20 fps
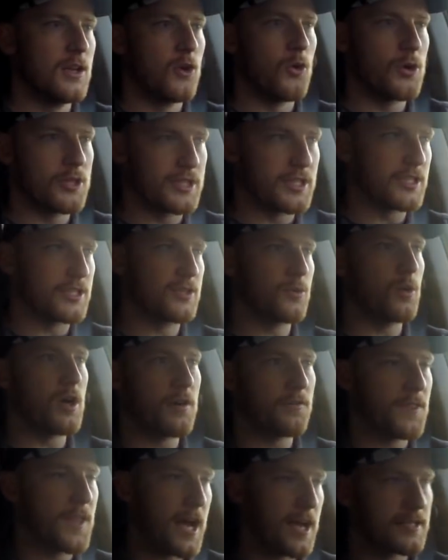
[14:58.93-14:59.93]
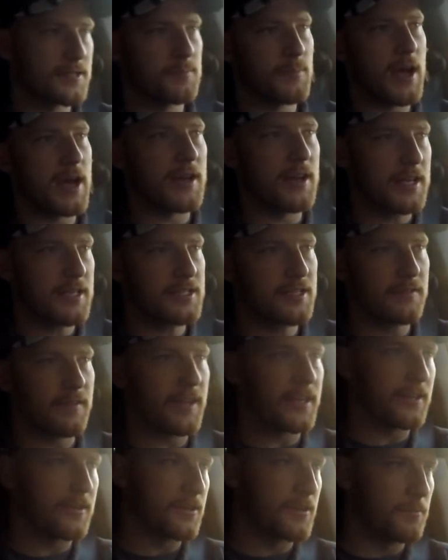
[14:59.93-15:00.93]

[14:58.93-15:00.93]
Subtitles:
was this 12,000 pound excavator.